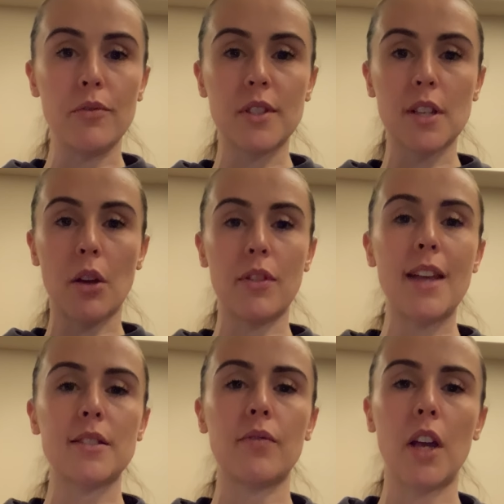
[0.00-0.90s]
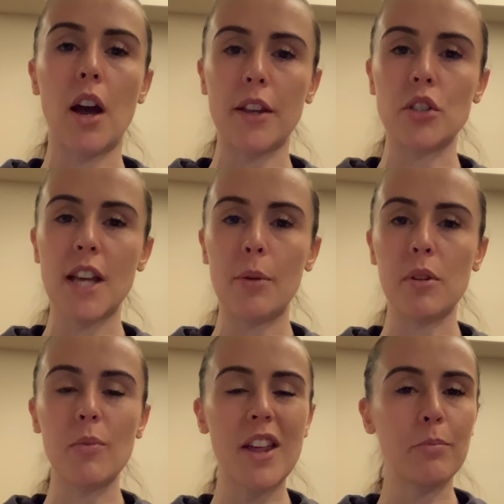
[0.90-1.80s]
So that's something I could help
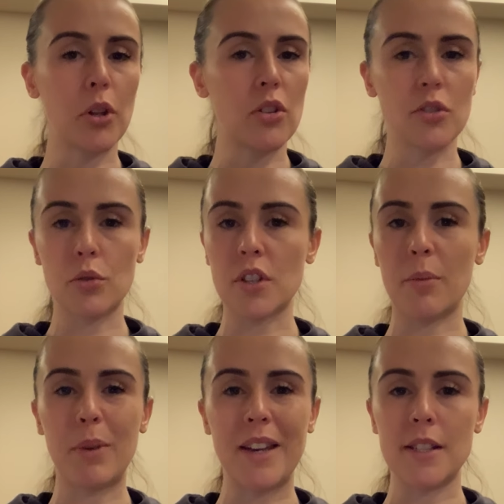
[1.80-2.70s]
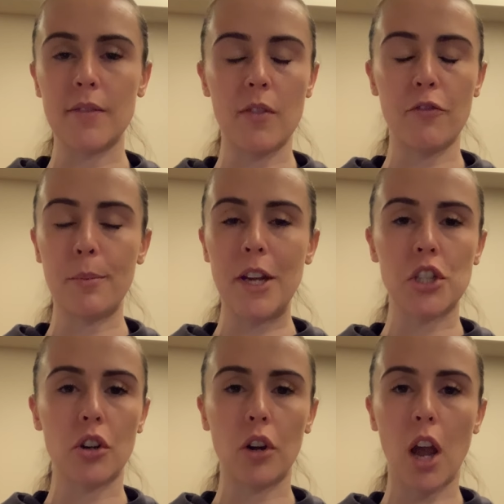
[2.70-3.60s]
you with, but there's also plenty of
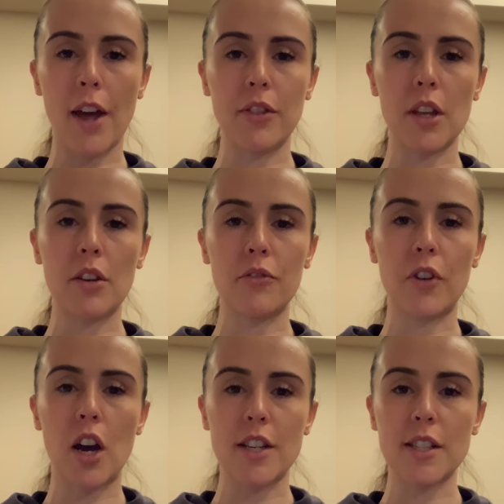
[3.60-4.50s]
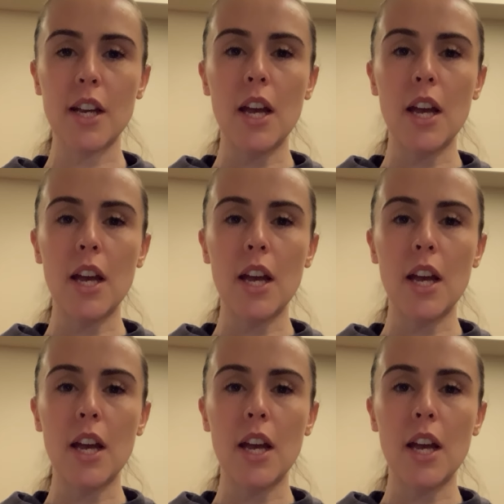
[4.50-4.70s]
information online that you could find